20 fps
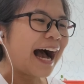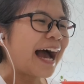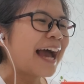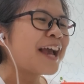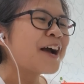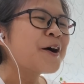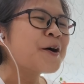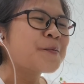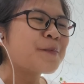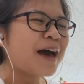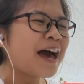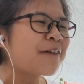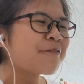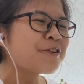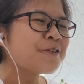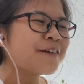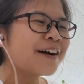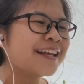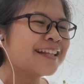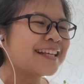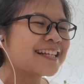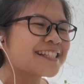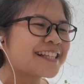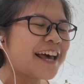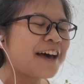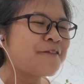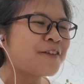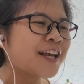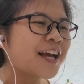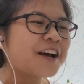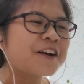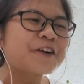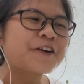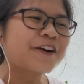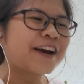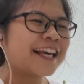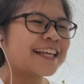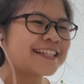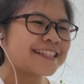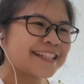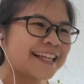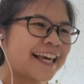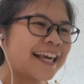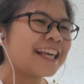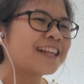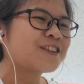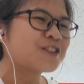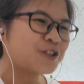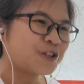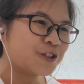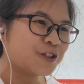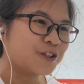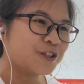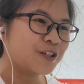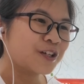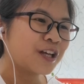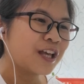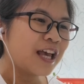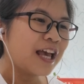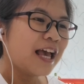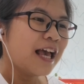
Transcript: I hope everyone is having a great day too.